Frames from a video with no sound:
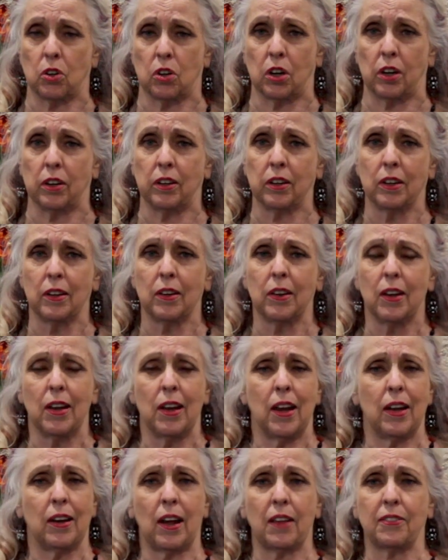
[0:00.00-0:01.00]
on.
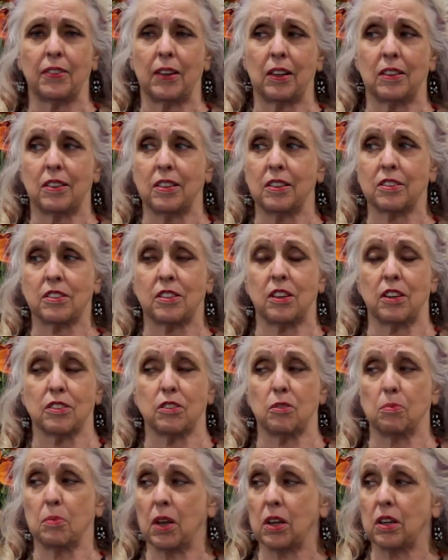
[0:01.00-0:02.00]
And I think this
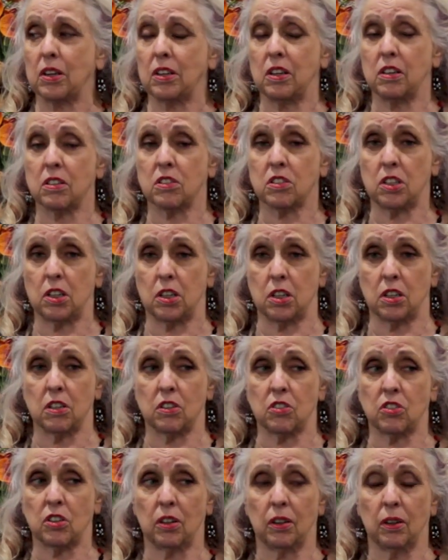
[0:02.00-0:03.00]
doesn't make any
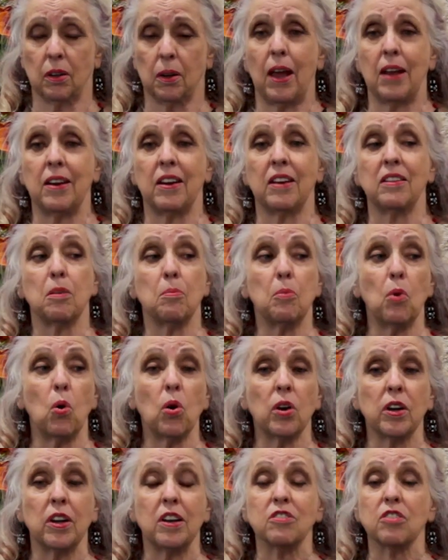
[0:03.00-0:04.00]
sense. And in the
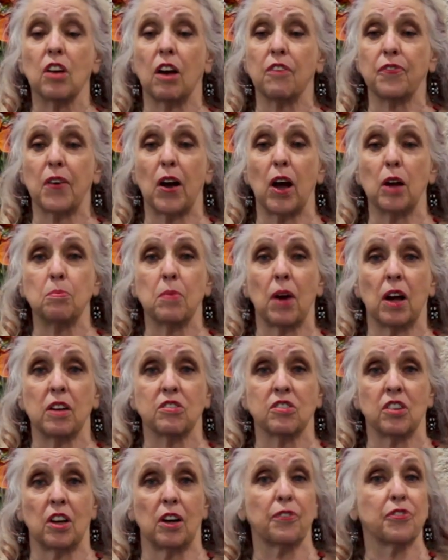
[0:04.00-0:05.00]
mornings, I find
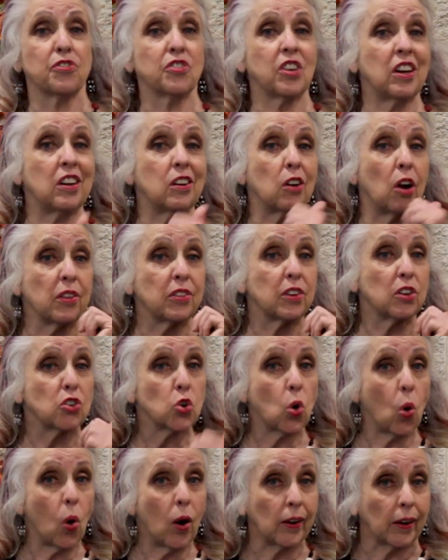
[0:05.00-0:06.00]
myself sitting on the
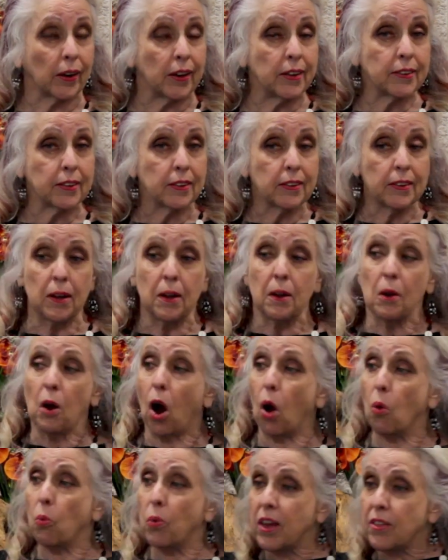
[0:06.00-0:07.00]
toilet
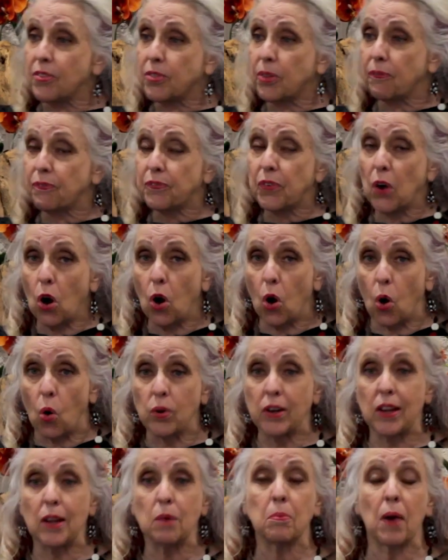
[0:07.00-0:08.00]
with the
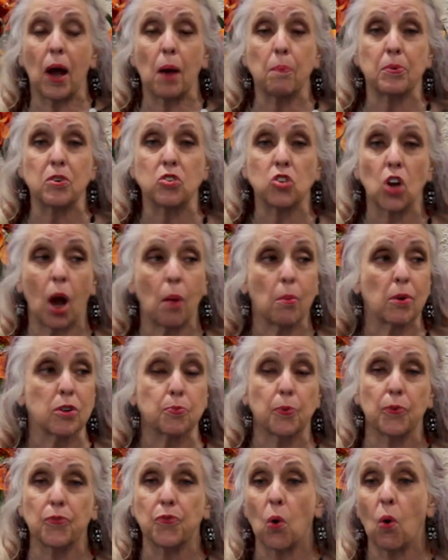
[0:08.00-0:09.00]
phone in my
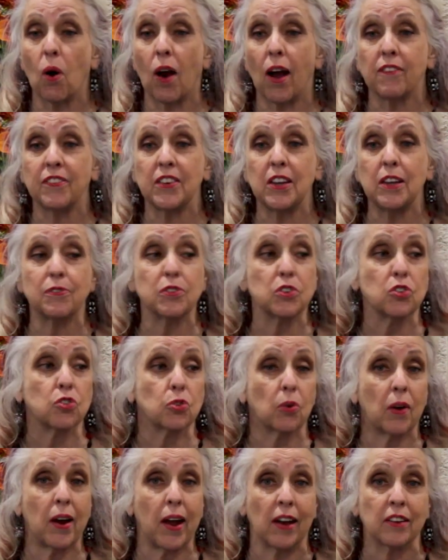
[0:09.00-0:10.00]
pajamas before I've even
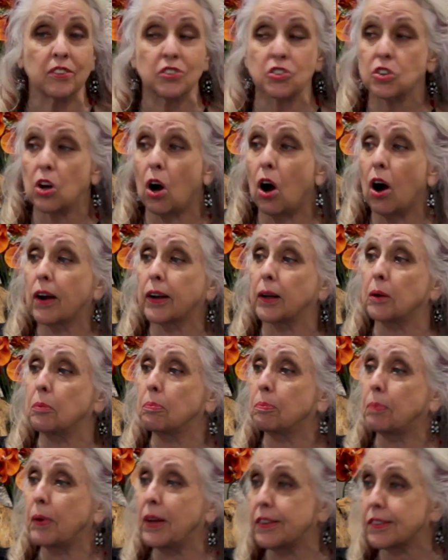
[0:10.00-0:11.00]
dressed,
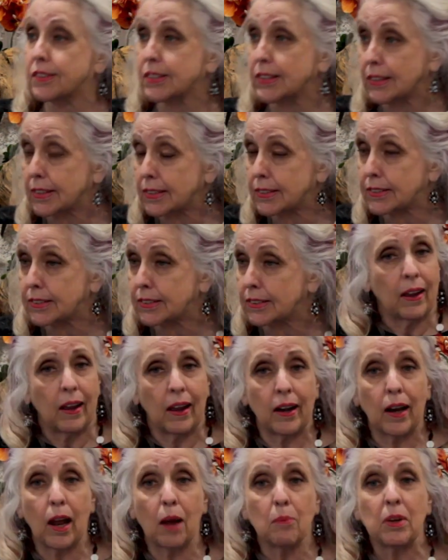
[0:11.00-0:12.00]
talking business.
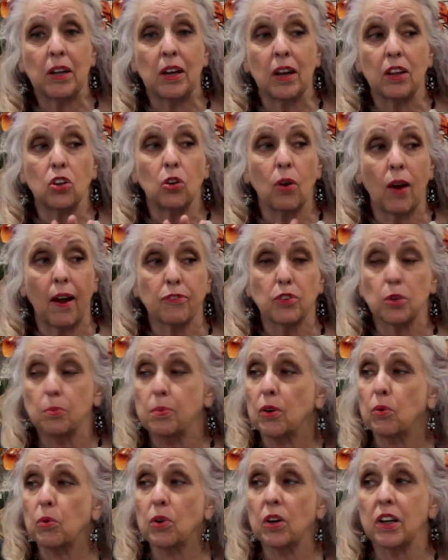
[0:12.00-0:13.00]
And I mean, you have to
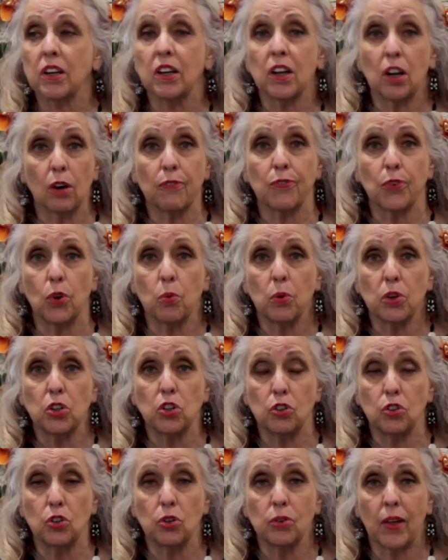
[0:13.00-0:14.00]
be really careful
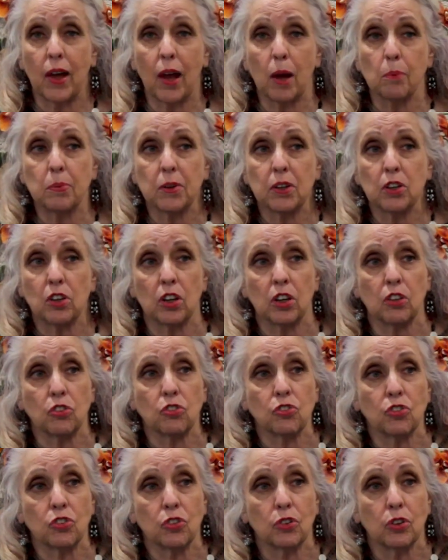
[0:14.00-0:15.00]
when you do that
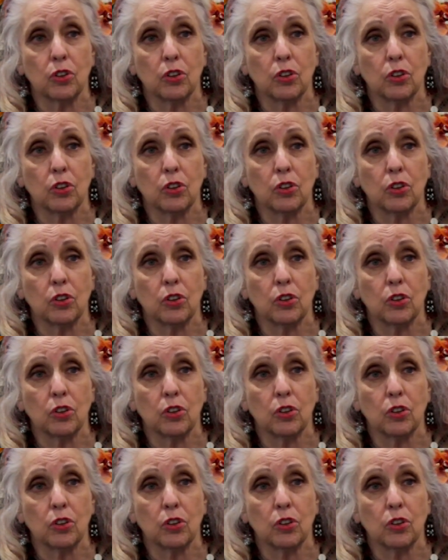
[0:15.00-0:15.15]
because